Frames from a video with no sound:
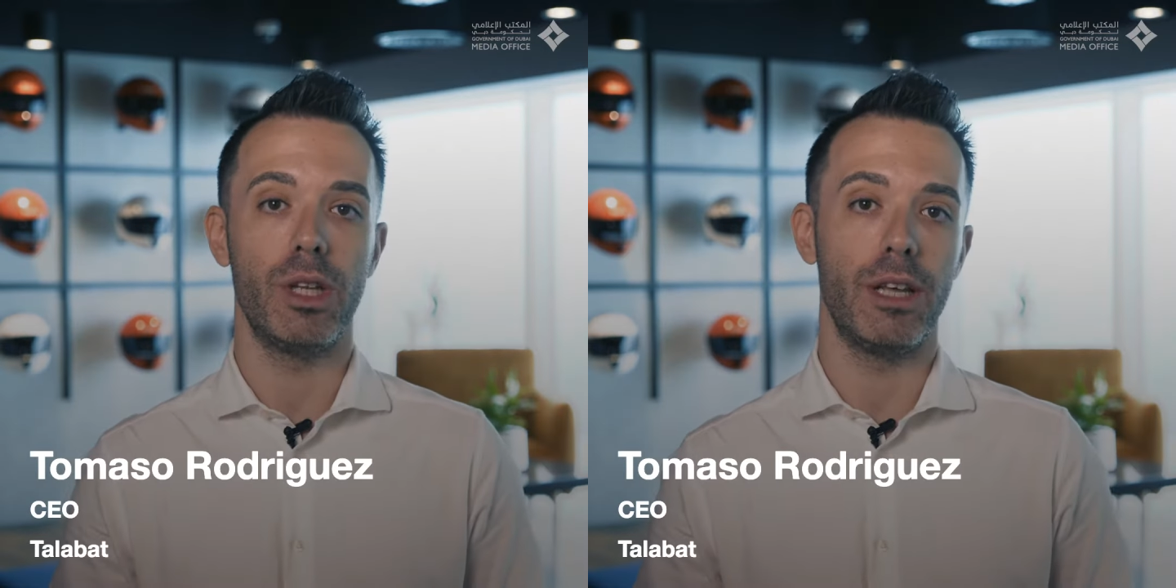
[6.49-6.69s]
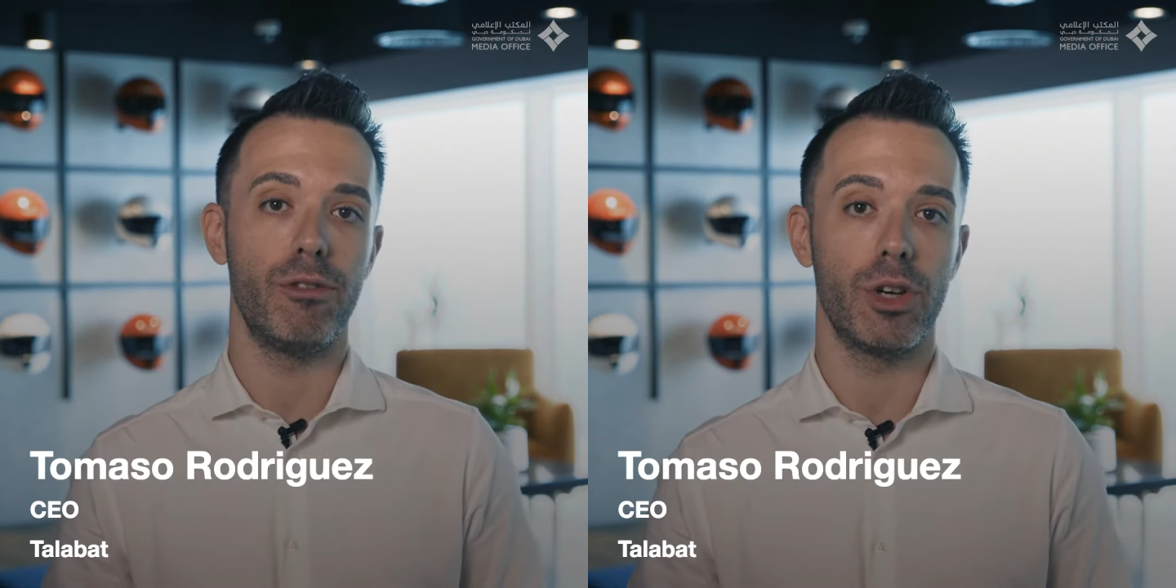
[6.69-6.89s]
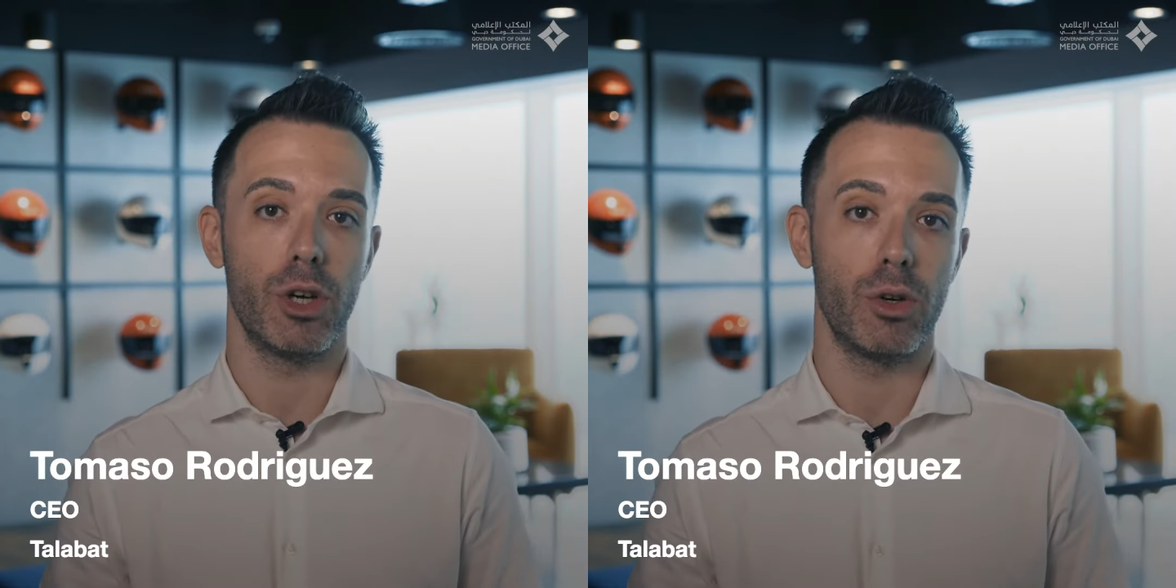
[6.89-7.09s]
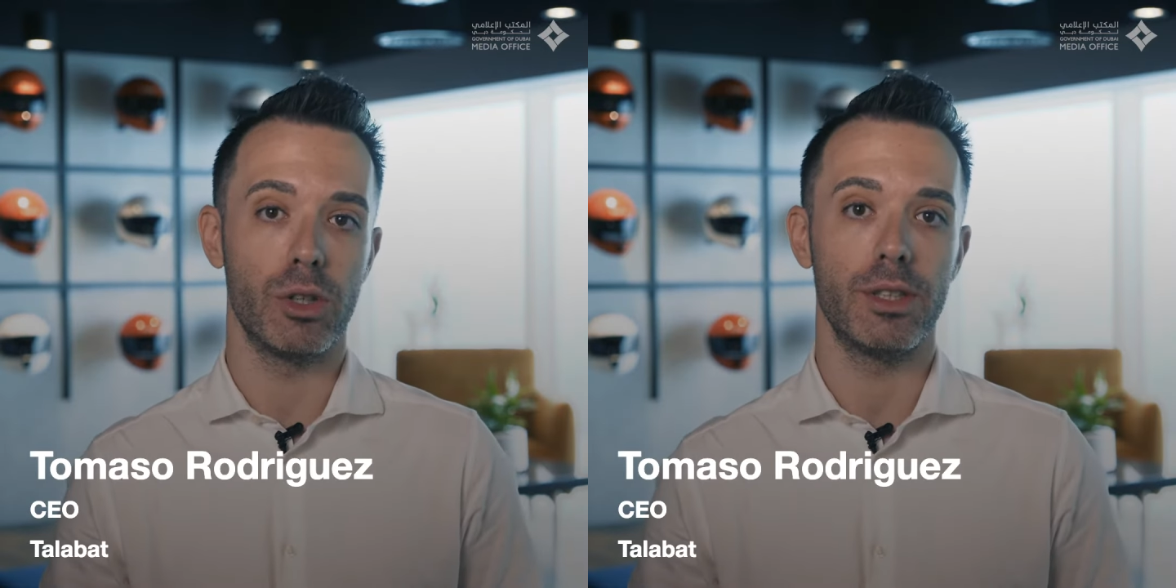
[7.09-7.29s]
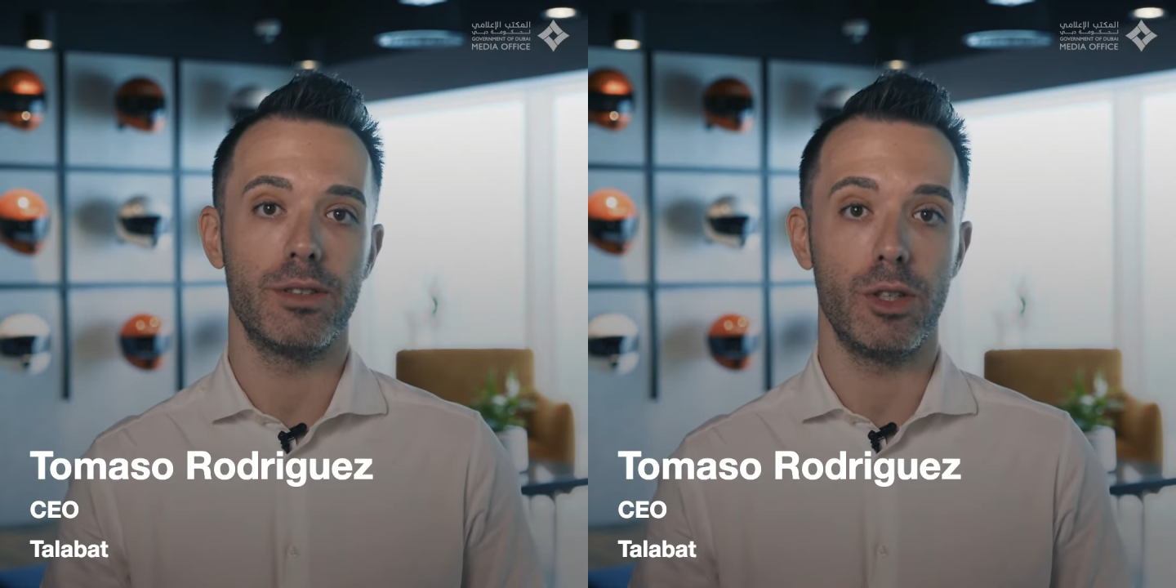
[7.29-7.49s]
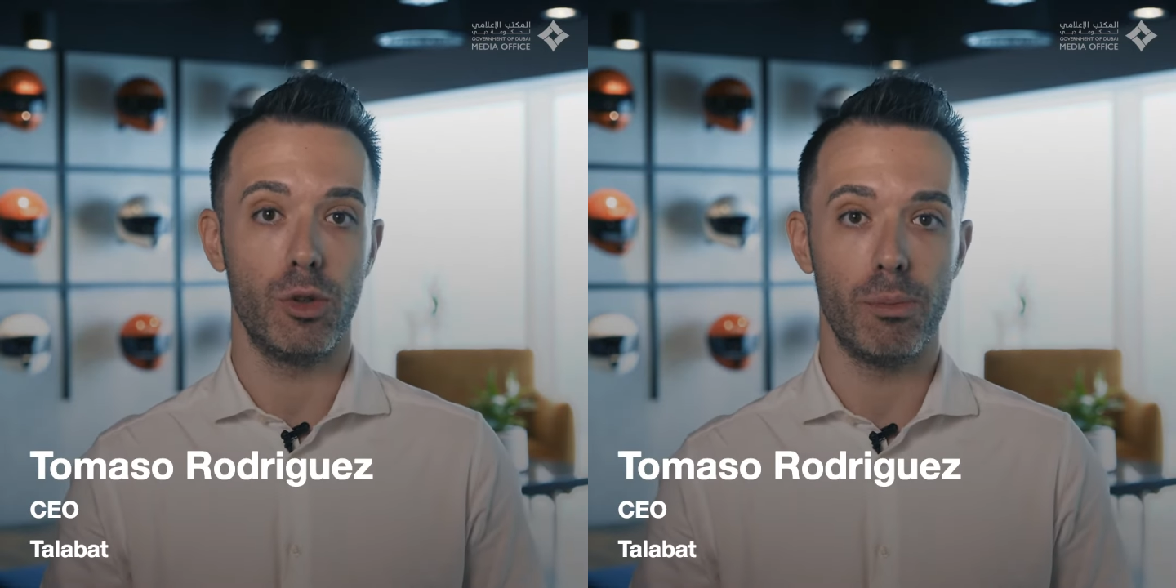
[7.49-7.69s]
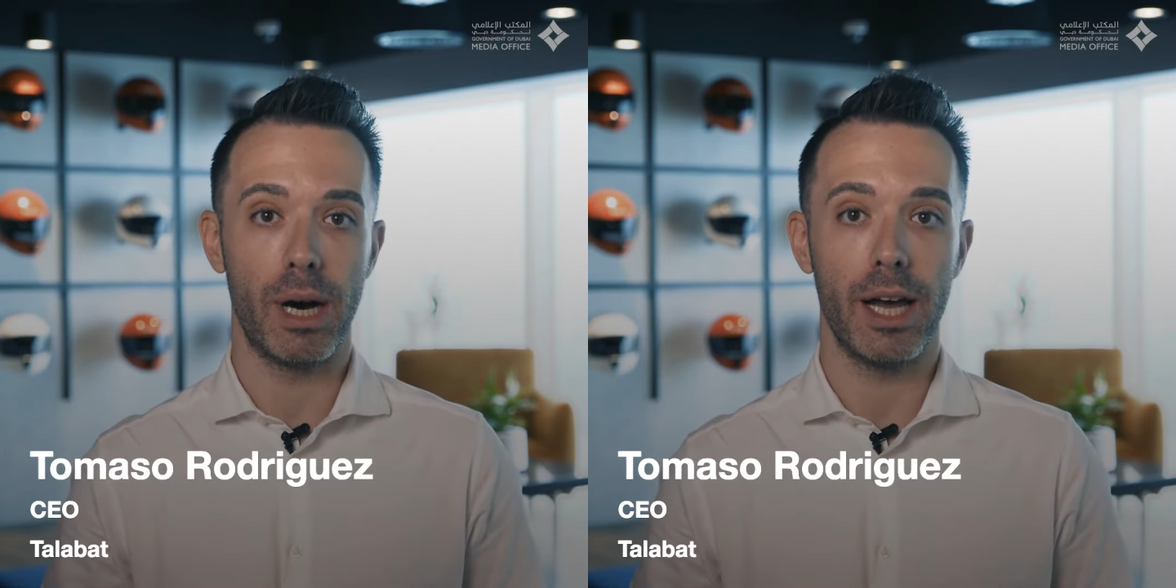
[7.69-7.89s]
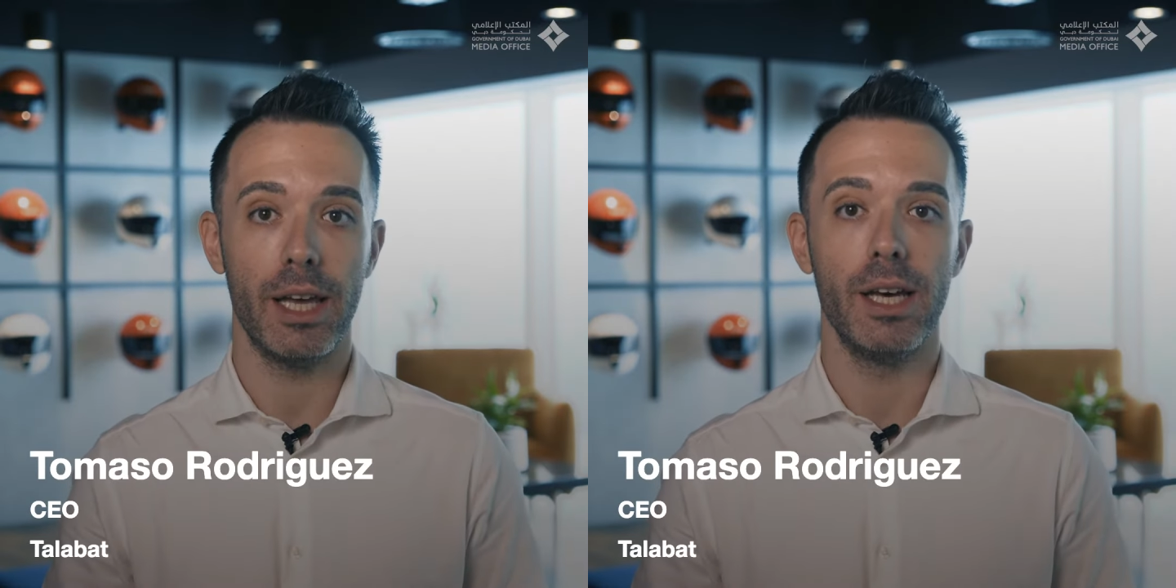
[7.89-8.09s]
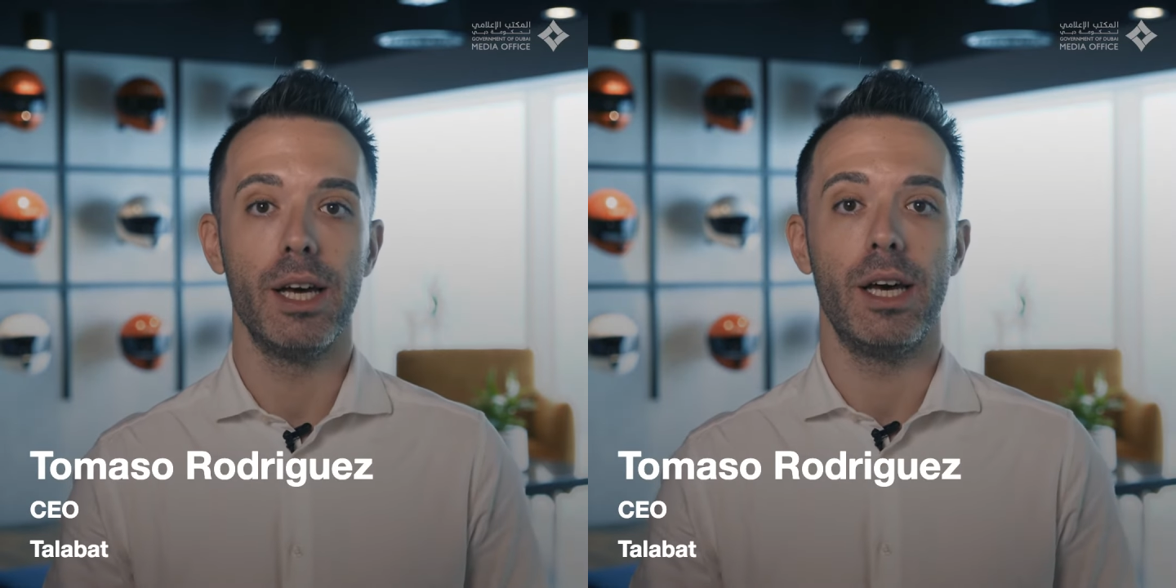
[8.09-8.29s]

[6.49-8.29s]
delivery orders in Dubai,